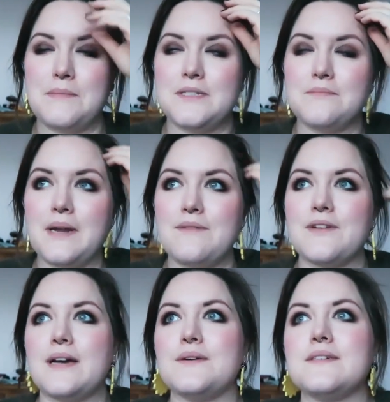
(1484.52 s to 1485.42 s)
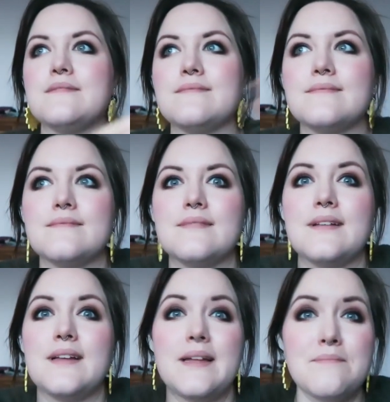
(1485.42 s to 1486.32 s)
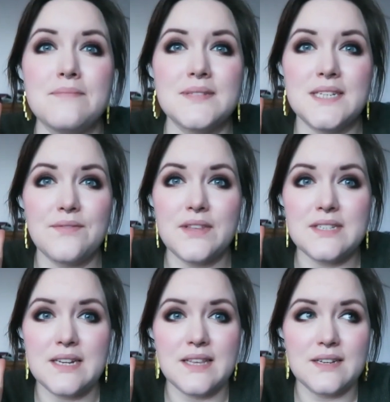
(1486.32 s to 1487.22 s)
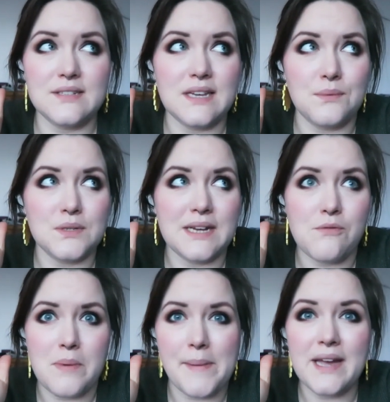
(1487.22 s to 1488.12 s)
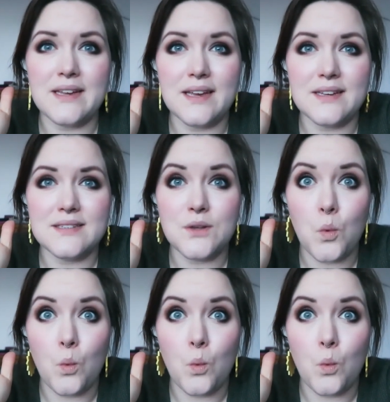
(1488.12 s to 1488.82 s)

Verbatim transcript: maybe some plain flour and see if there's anything else that I want to have on my pancakes.